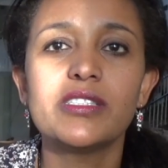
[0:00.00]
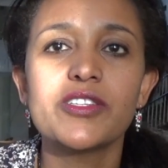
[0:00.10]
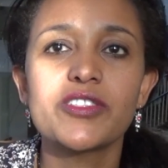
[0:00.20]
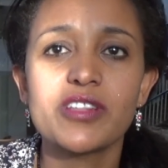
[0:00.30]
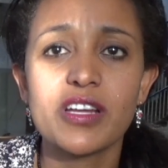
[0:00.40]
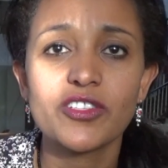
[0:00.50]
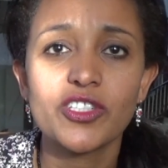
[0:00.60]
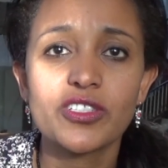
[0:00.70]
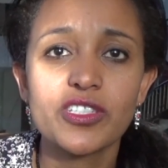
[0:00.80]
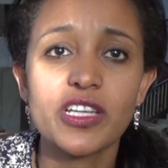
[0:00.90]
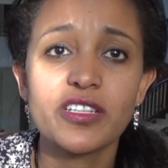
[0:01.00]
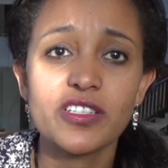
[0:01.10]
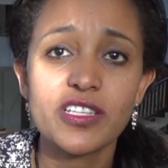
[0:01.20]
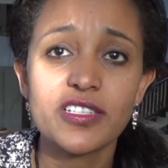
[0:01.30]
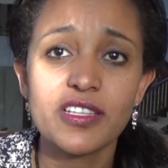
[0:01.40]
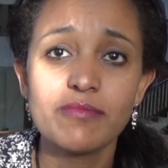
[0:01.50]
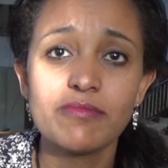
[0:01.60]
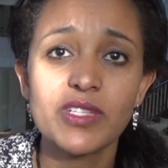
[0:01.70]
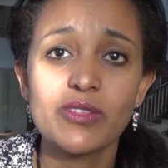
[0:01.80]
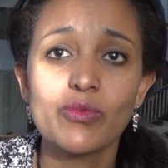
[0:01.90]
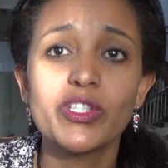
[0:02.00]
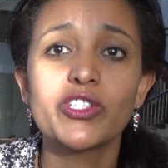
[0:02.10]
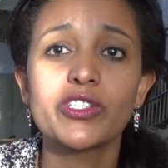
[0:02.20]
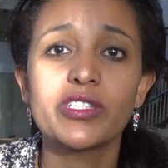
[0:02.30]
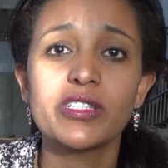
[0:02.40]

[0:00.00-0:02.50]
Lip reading: structures and system which